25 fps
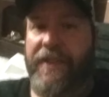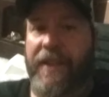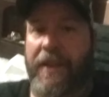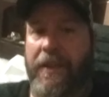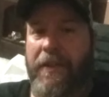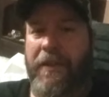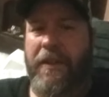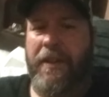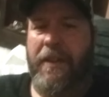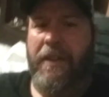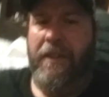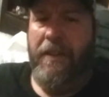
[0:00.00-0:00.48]

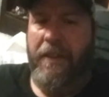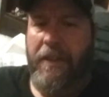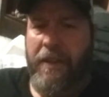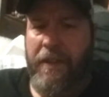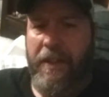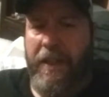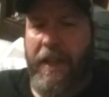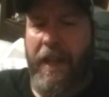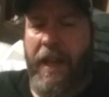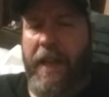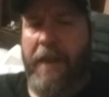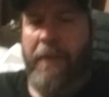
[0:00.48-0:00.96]
So,
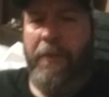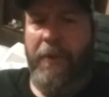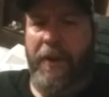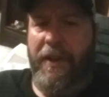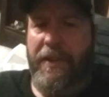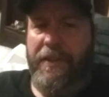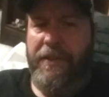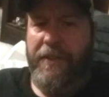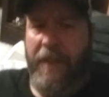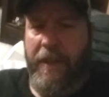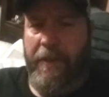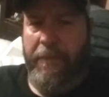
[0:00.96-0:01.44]

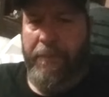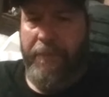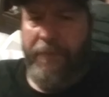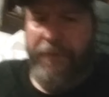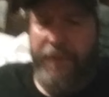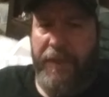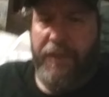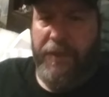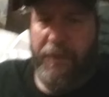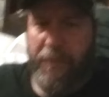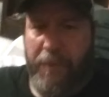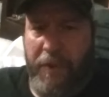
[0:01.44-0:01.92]
anyways, I
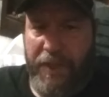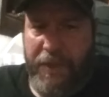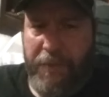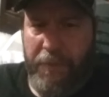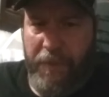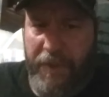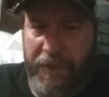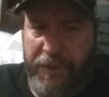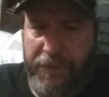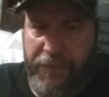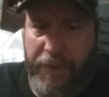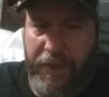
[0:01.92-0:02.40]
was watching
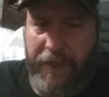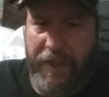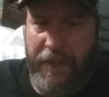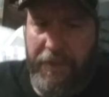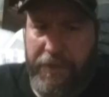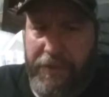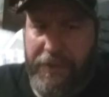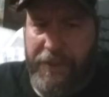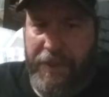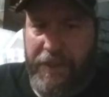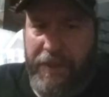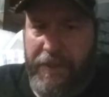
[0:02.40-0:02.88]
one of his
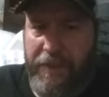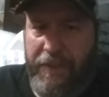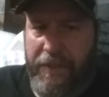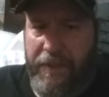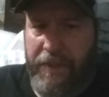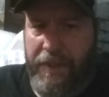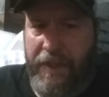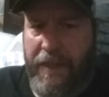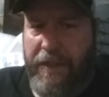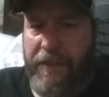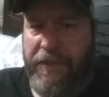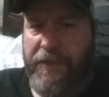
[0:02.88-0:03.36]
videos and
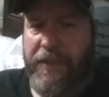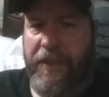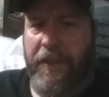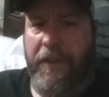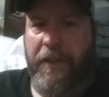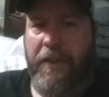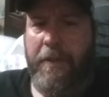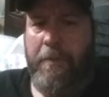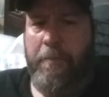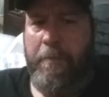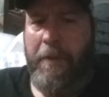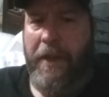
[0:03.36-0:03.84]
he's
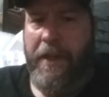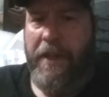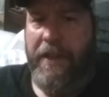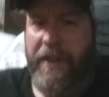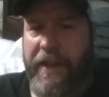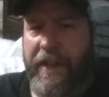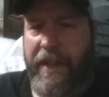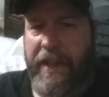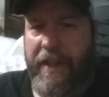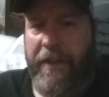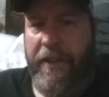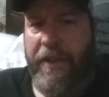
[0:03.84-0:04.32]
talking
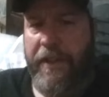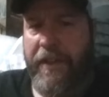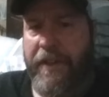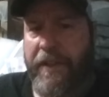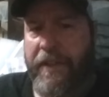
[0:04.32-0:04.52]
about